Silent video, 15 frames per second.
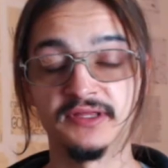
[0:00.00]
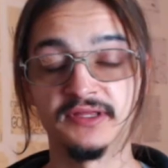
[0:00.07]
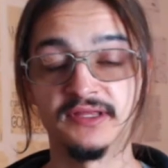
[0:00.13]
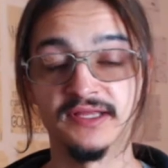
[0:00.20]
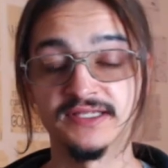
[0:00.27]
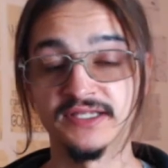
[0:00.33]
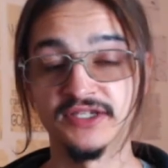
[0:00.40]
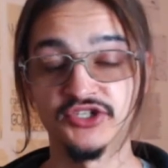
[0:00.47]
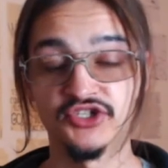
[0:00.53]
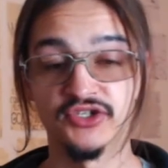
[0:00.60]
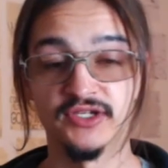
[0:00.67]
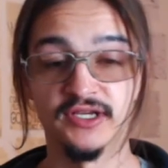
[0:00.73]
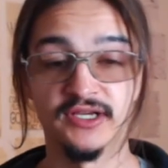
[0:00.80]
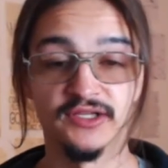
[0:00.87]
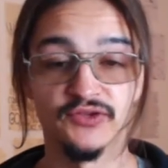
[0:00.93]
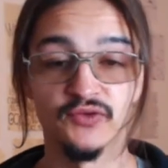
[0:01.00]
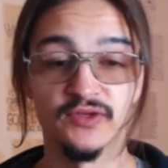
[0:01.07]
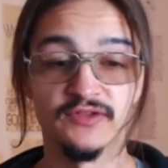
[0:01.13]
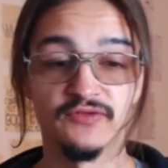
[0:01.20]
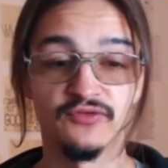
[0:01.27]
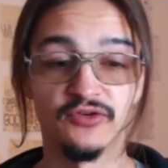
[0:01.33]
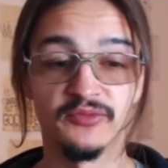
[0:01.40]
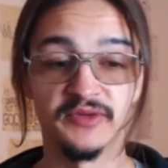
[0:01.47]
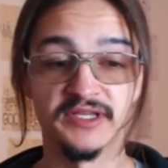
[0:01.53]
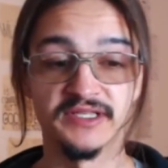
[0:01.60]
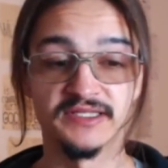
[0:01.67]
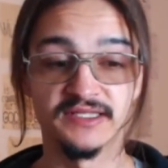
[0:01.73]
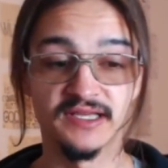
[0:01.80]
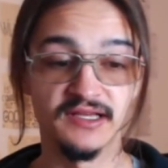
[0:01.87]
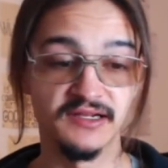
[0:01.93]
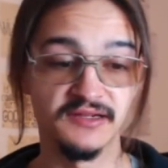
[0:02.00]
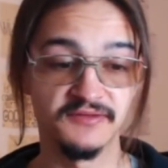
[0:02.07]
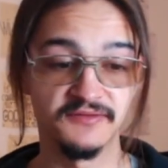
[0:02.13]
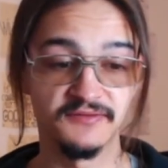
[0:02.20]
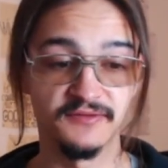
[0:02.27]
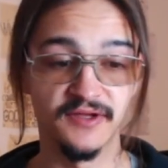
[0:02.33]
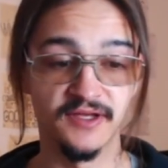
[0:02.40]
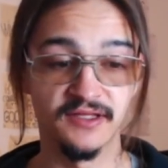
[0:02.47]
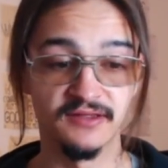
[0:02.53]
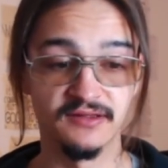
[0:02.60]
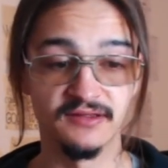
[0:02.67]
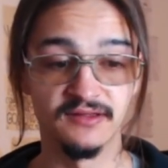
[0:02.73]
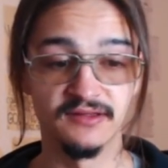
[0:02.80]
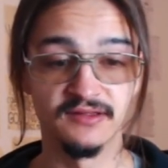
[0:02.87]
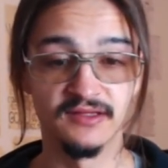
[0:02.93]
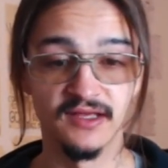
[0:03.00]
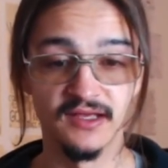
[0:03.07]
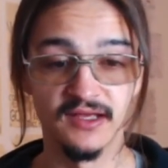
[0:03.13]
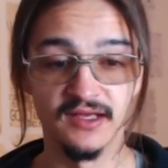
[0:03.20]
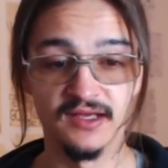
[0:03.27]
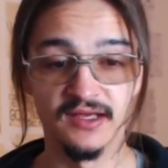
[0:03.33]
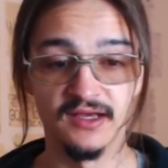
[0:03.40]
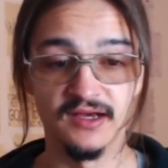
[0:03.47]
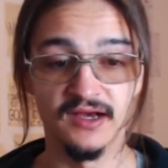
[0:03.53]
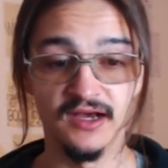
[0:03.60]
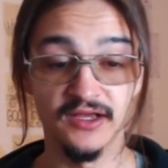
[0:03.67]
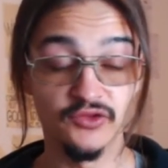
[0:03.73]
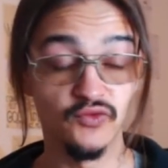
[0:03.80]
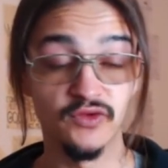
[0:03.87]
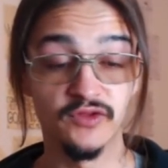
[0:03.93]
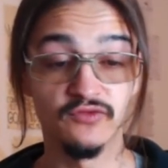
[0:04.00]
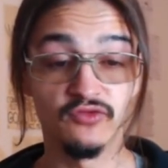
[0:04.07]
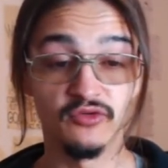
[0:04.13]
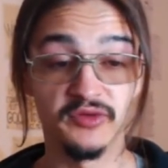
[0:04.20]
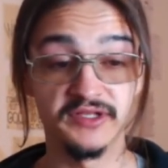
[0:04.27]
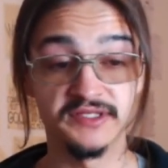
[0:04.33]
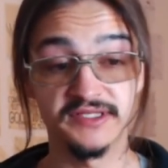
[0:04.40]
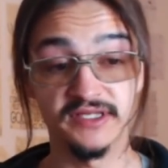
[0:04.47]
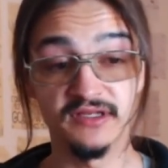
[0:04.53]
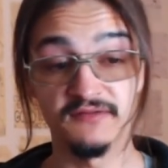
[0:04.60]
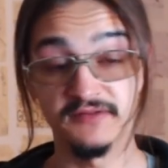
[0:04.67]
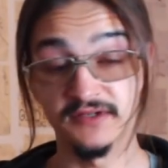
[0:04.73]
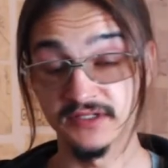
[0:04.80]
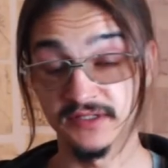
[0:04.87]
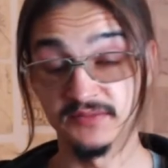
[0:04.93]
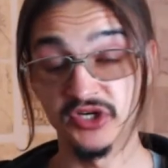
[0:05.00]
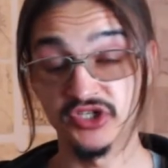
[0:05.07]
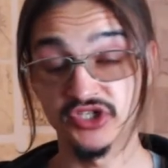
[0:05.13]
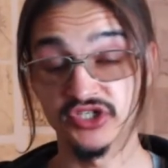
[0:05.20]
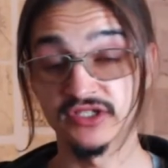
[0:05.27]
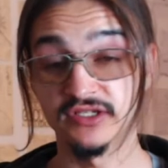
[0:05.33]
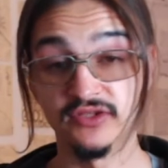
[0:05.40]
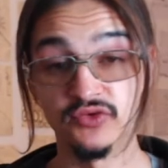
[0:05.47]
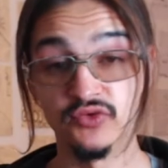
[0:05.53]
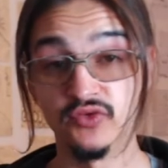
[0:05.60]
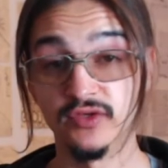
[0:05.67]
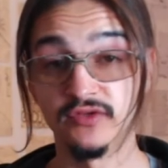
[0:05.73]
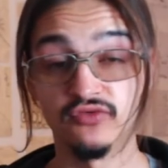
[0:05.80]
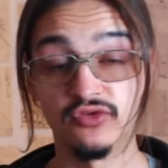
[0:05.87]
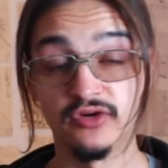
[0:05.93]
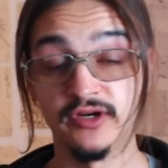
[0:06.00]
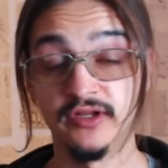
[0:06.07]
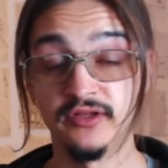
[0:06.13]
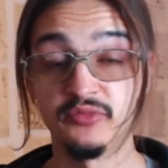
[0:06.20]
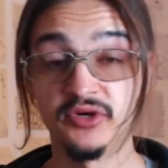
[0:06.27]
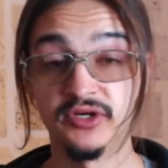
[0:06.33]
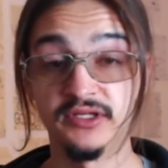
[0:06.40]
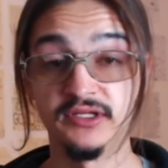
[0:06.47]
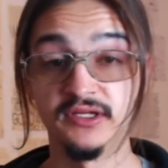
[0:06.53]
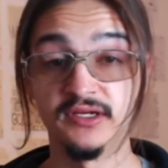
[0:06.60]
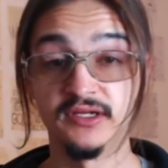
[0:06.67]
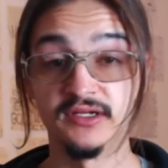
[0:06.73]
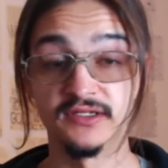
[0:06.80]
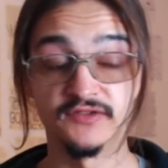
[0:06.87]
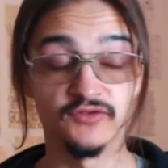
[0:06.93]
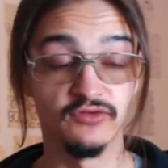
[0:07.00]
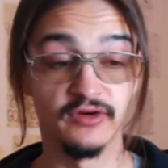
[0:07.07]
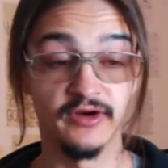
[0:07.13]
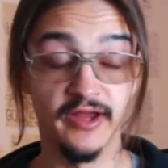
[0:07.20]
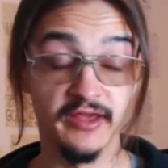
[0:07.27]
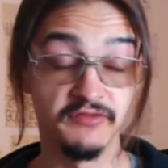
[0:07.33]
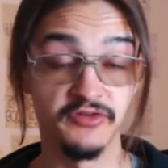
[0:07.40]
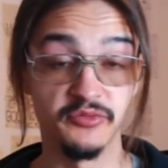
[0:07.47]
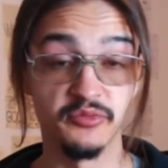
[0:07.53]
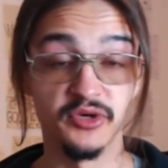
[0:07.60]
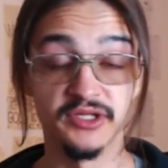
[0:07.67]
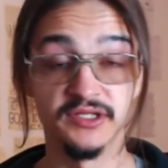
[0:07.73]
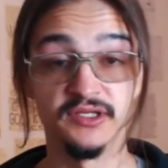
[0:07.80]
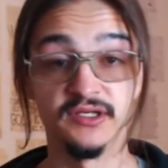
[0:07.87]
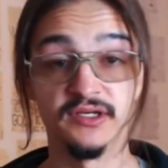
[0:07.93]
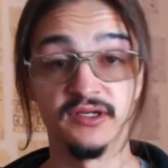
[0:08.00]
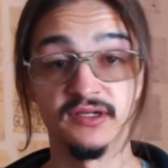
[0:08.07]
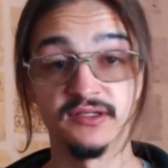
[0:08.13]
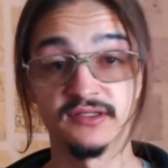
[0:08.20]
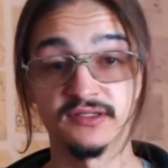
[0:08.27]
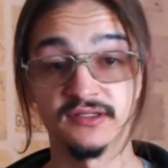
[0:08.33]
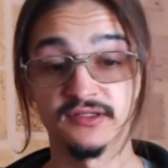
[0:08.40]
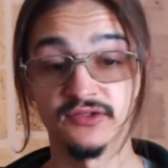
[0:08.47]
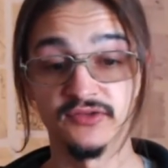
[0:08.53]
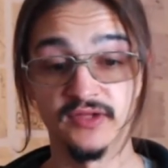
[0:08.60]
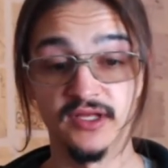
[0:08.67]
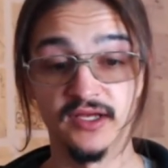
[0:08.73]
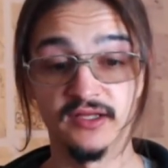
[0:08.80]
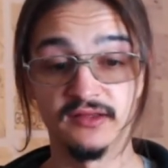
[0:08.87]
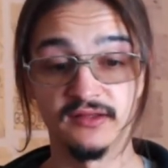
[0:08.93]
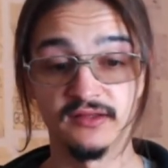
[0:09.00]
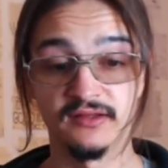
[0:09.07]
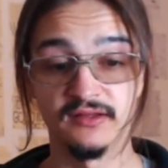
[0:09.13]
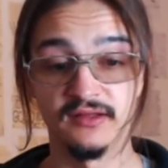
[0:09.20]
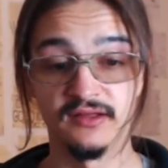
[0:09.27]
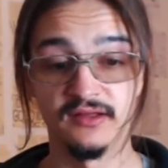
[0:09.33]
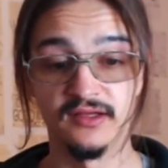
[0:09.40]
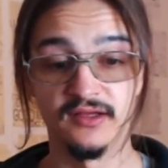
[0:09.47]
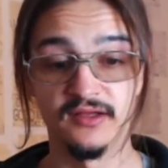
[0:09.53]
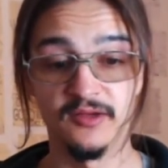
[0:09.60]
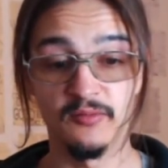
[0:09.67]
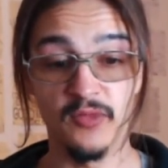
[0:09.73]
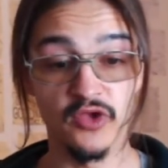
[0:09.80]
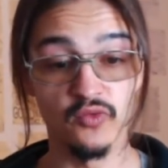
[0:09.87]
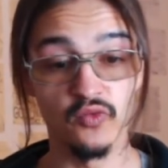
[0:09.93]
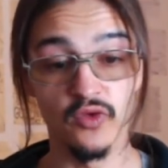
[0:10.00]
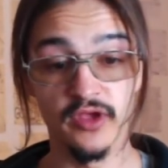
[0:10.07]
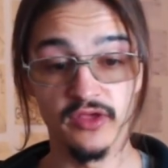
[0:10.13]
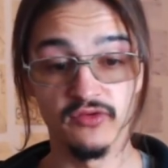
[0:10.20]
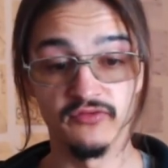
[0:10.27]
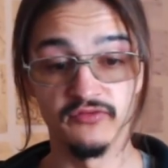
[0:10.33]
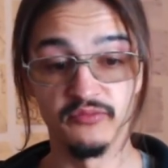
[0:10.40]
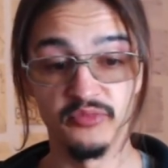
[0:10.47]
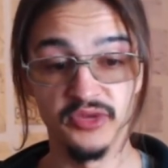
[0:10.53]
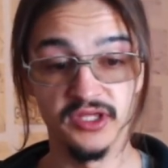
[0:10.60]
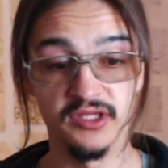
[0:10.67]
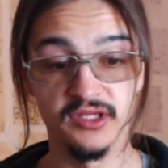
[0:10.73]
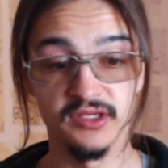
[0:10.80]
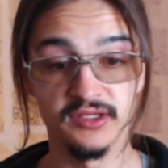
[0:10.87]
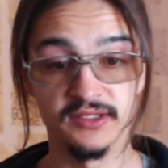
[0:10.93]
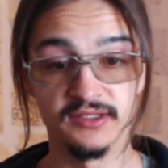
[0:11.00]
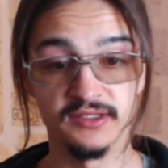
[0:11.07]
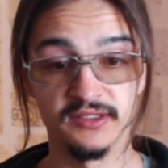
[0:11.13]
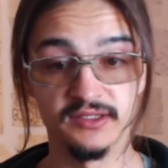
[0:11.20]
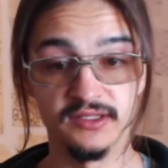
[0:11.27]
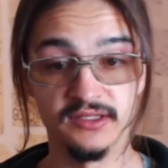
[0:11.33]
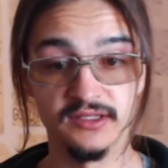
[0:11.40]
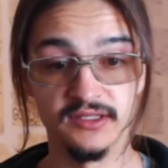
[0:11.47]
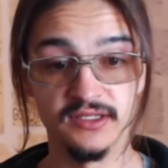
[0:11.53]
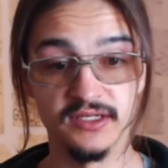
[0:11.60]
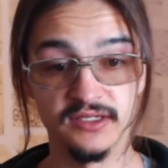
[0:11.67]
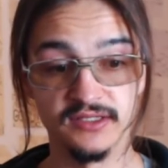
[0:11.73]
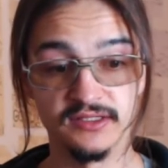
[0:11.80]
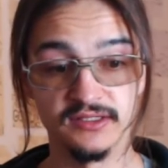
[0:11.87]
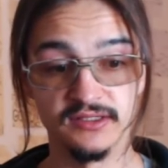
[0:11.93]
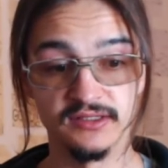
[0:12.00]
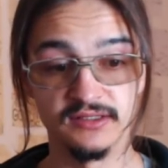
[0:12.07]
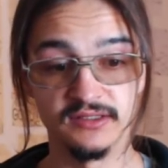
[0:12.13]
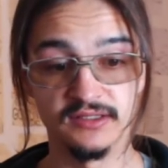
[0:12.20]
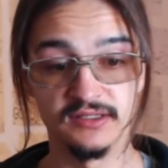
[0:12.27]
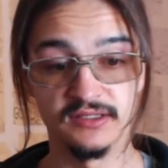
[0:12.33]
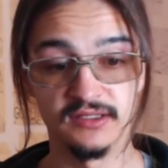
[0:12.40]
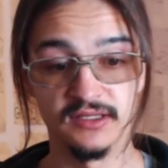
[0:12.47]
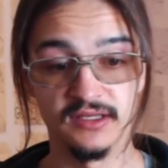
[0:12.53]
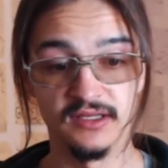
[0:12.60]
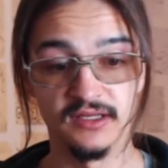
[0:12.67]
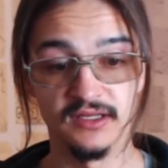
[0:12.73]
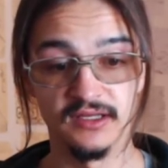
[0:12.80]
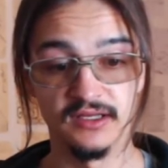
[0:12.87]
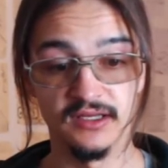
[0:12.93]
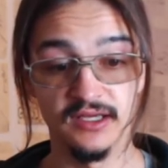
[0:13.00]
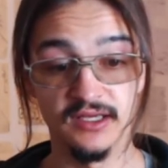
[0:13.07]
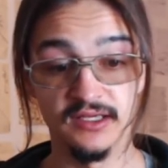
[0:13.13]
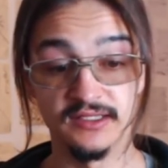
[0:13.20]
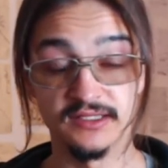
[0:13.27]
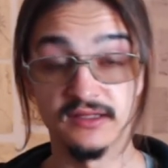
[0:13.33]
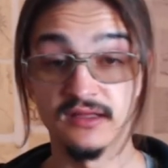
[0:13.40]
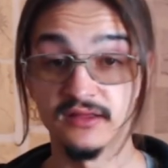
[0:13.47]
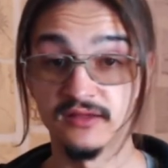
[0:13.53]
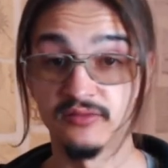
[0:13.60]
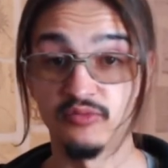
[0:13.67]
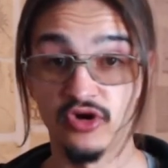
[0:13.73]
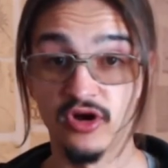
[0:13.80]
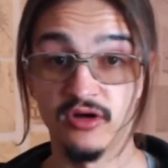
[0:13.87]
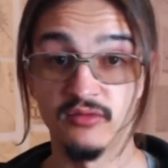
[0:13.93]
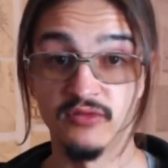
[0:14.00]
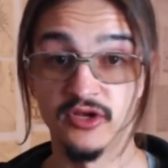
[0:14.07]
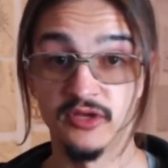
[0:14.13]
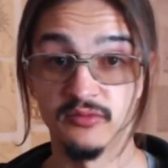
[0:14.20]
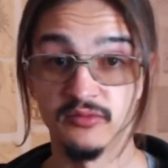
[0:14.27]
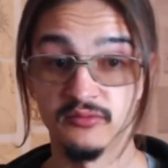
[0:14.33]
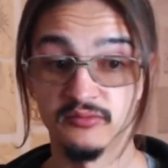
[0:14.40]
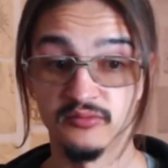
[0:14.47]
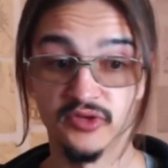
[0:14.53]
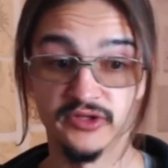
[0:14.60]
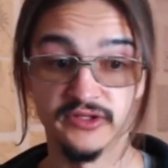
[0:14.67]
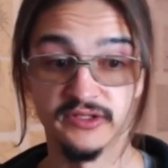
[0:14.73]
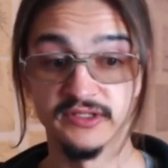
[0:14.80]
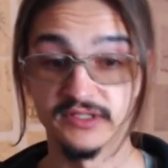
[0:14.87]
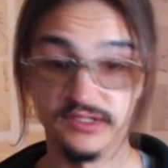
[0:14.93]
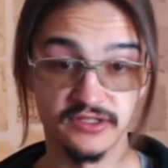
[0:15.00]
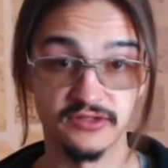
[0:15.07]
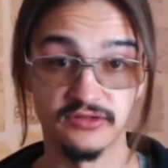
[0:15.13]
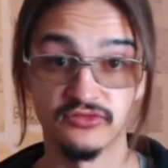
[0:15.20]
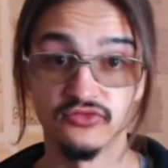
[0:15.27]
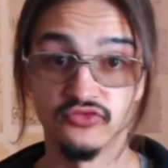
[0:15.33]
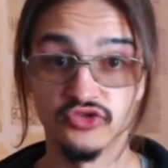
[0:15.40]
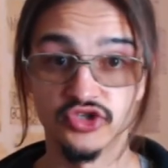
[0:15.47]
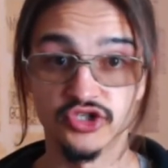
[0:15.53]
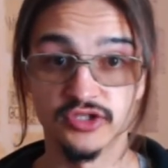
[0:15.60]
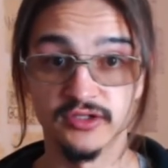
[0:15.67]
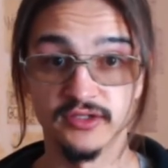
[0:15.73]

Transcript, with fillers: essentially I do it for myself and I do it for myself as much as I do it for anybody else, for everybody else, so that my way of being doesn't, it's not a problem, but it's a solution.